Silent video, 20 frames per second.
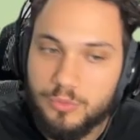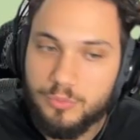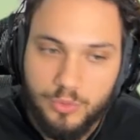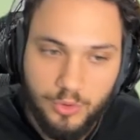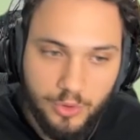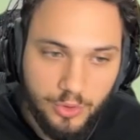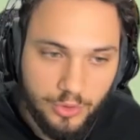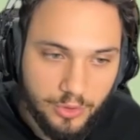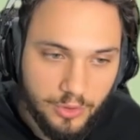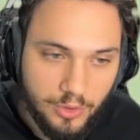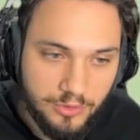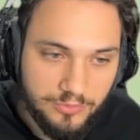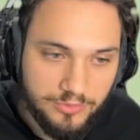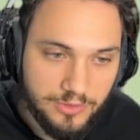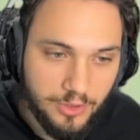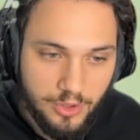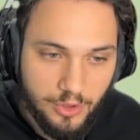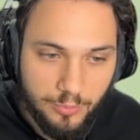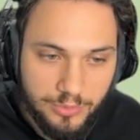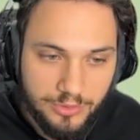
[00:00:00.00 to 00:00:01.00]
more of
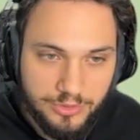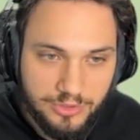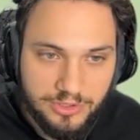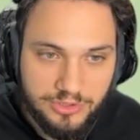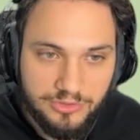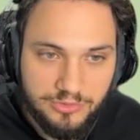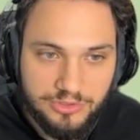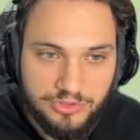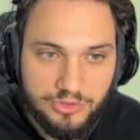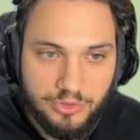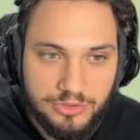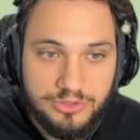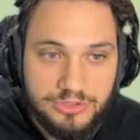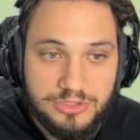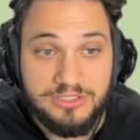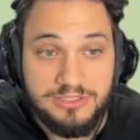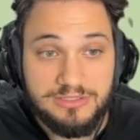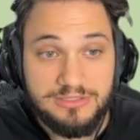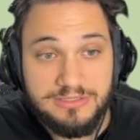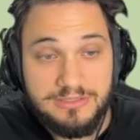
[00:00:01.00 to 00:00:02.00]
your computer's
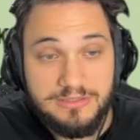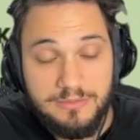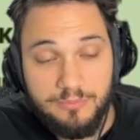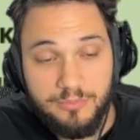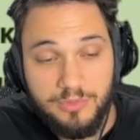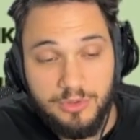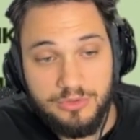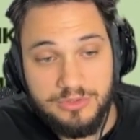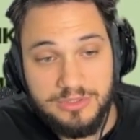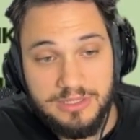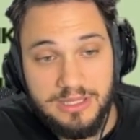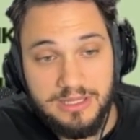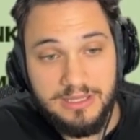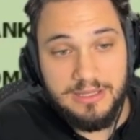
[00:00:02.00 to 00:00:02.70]
resources, music,